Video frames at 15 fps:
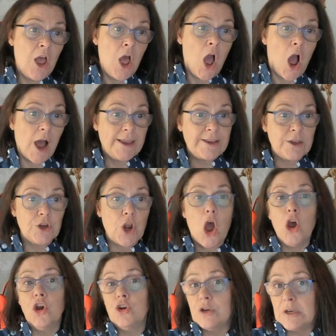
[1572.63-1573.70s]
I can
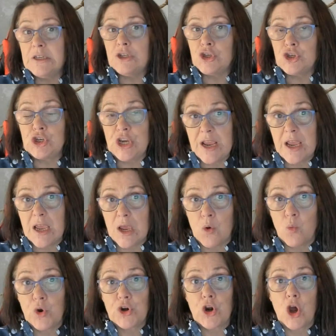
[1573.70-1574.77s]
only share
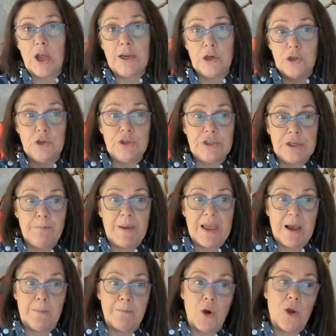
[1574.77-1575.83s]
what I learnt
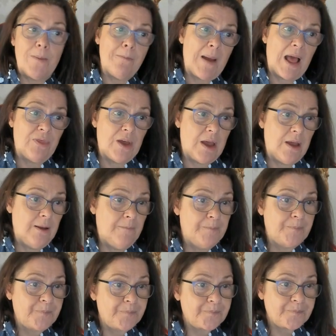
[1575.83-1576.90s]
about my mother.
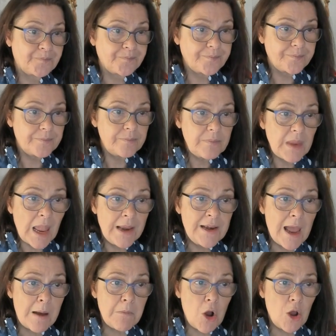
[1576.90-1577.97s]

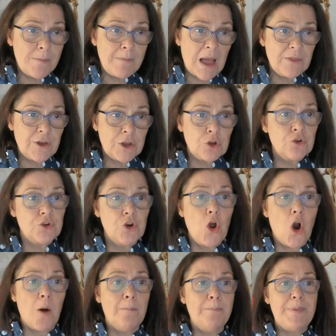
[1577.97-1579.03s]
Now, my mother could
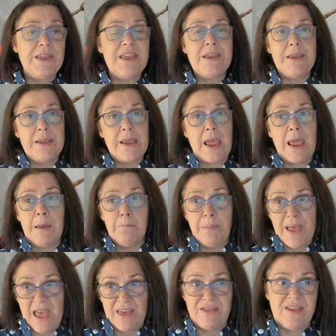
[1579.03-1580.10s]
not be
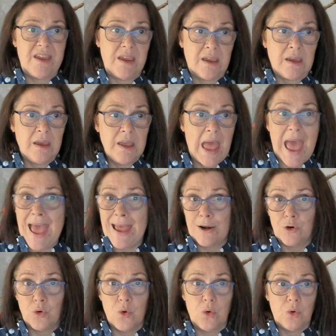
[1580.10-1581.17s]
empathic at
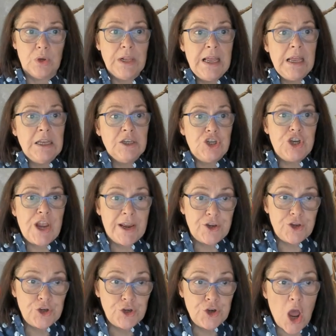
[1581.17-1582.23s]
all. She
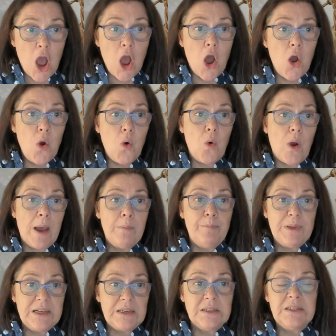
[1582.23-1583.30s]
had no
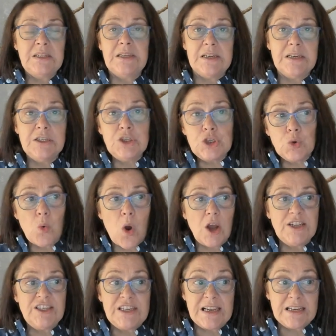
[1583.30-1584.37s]
ability to
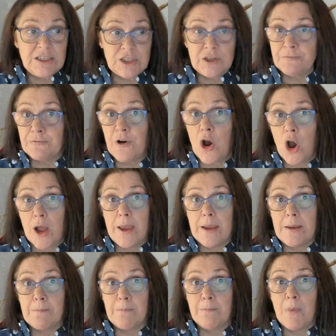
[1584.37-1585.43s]

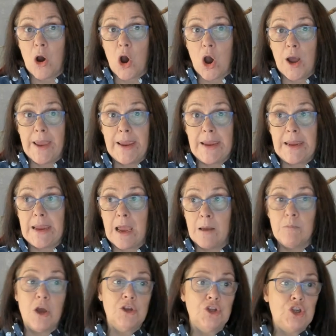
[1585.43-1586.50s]
identify my
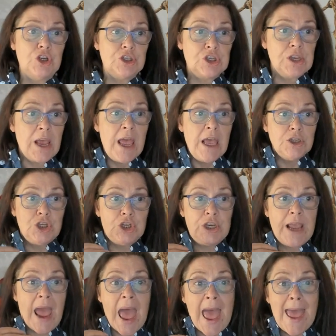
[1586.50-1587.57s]
emotions. She
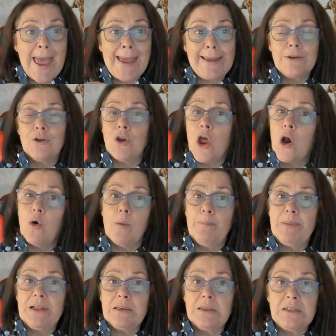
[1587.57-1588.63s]
had no
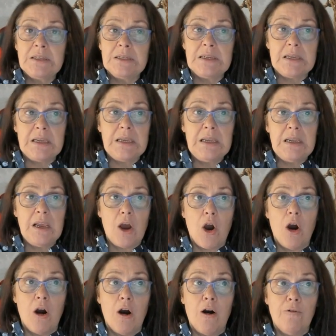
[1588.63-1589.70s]
ability
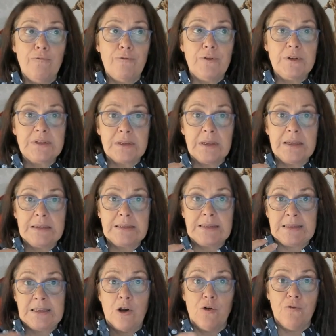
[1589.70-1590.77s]
of
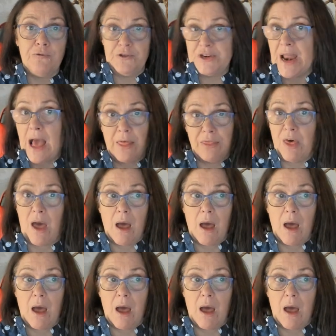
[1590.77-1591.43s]
self and other.